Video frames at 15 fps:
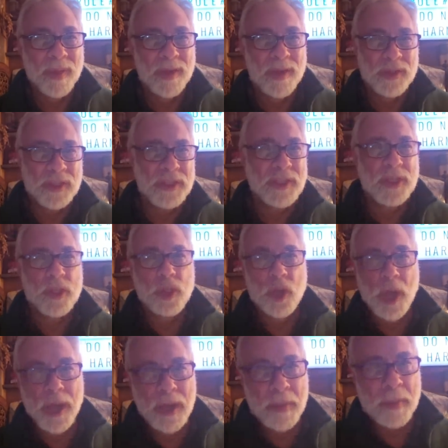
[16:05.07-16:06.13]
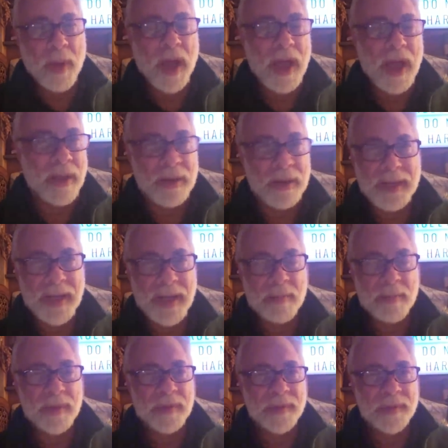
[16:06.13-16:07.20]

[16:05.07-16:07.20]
Just junk piled up.